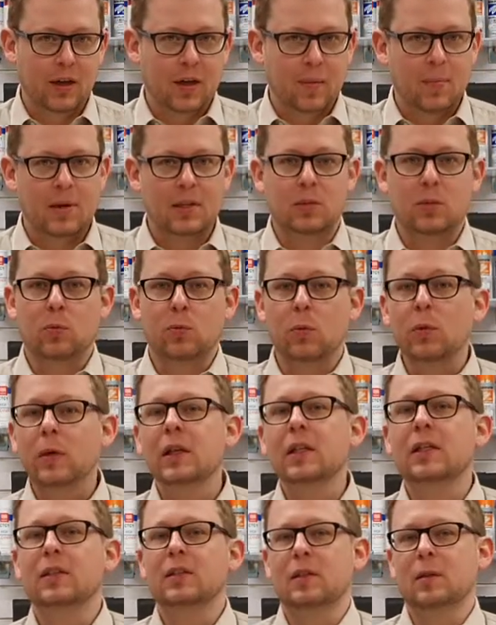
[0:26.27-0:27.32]
Makes it really
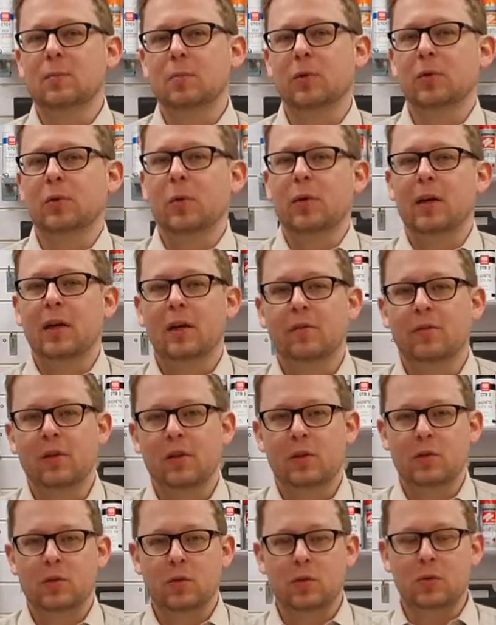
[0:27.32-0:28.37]
simple to identify the
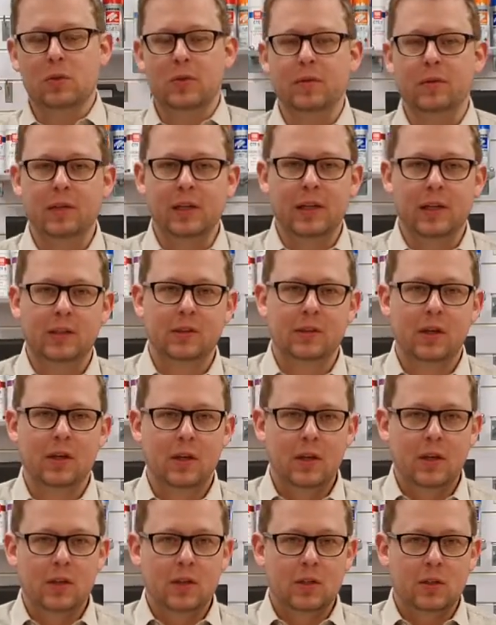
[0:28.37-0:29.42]
source of your leaks.
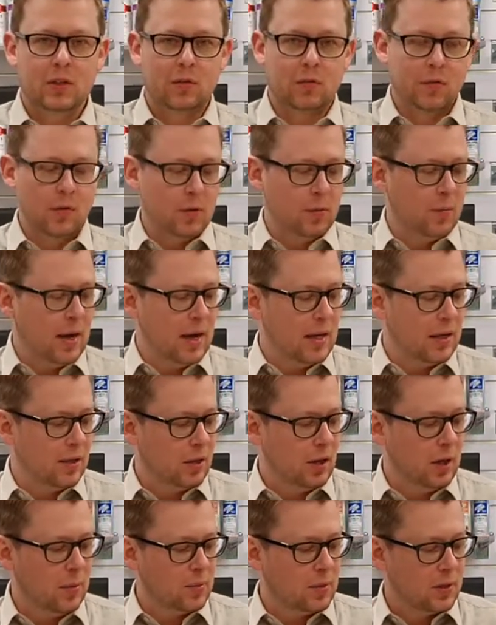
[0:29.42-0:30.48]
So there's a few main
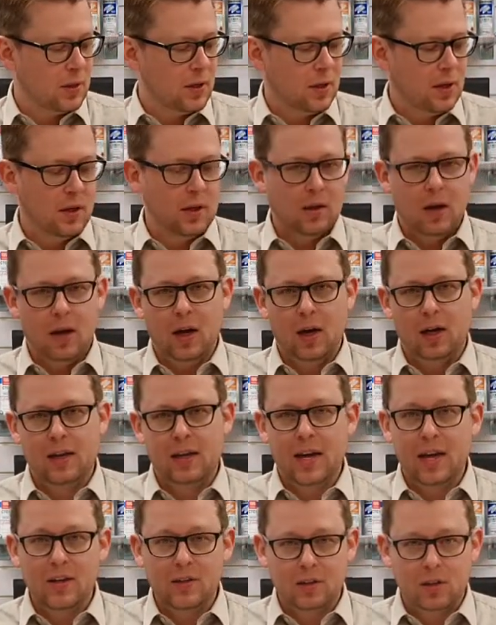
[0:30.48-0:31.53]
types uh,
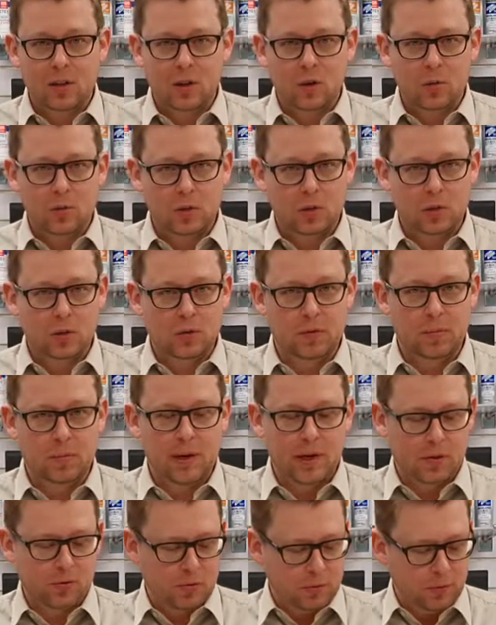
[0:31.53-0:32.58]
gas glow, which is for
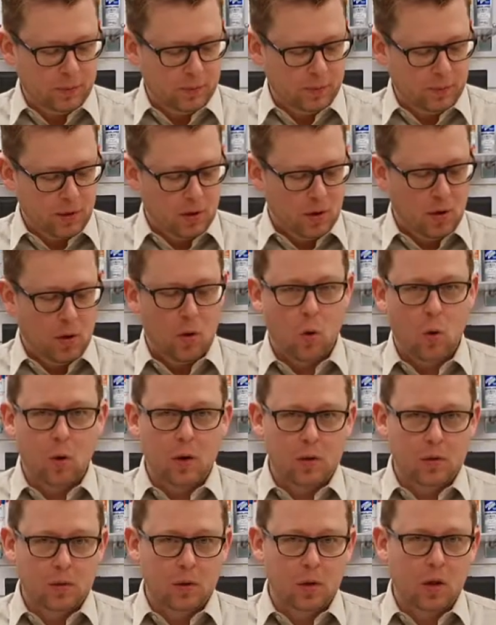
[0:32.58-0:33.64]
petrol, oil
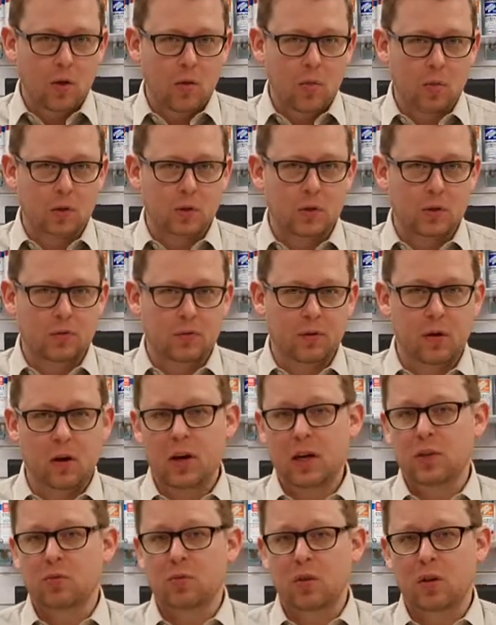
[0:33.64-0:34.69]
glow, which is for
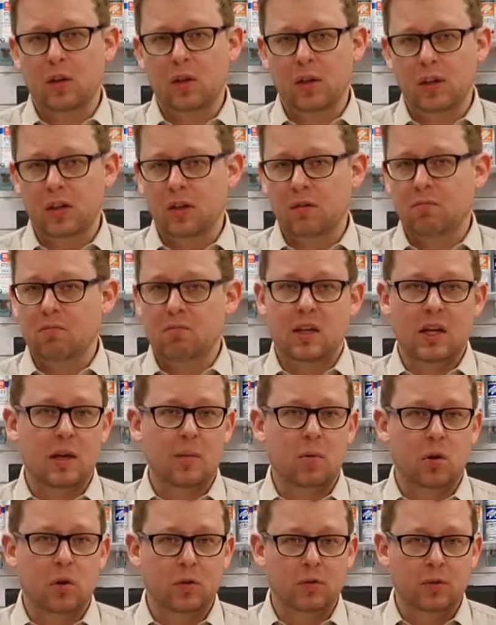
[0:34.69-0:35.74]
hydraulic and
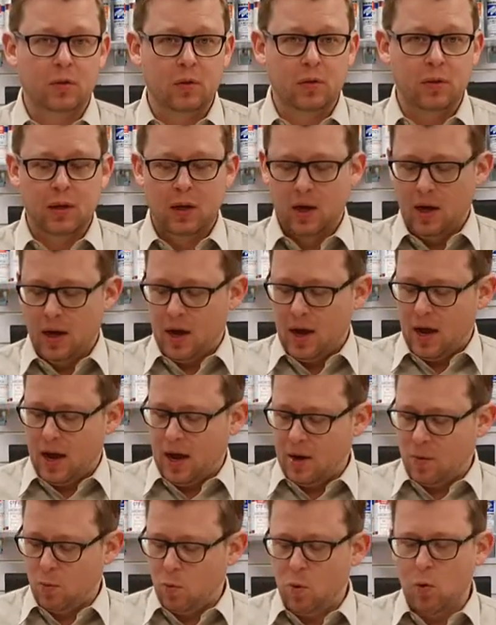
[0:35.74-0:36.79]
gearbox fluid,
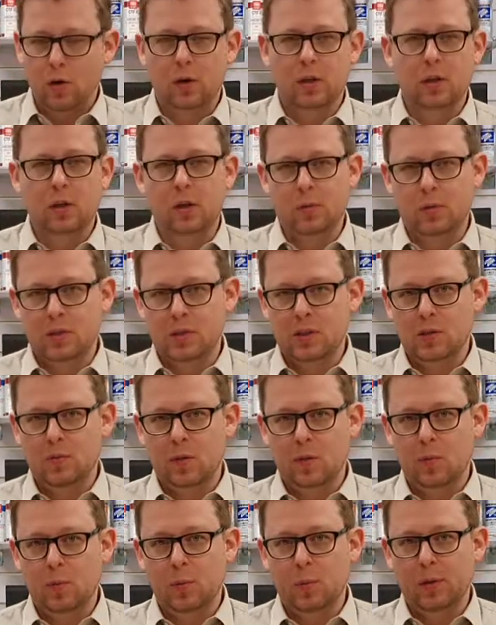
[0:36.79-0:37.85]
and water glow, which is the one
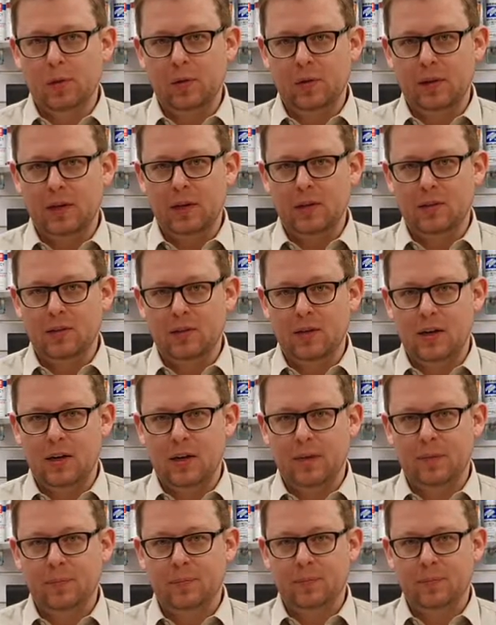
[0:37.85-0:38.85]
we'll be looking at today.